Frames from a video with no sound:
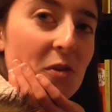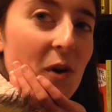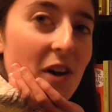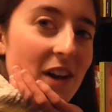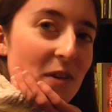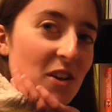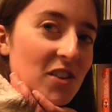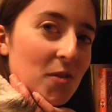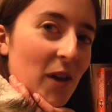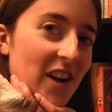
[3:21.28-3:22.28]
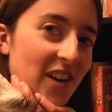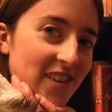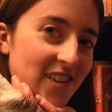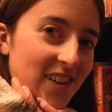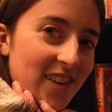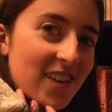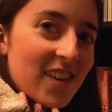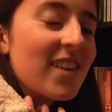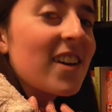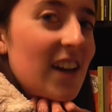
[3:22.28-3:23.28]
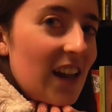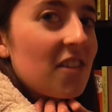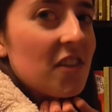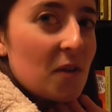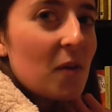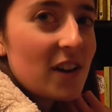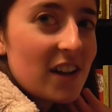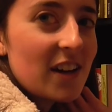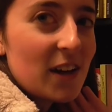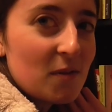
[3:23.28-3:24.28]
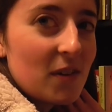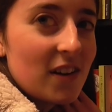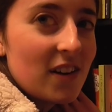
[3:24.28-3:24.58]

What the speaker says: guess what her name is, the main character? Classic YA name.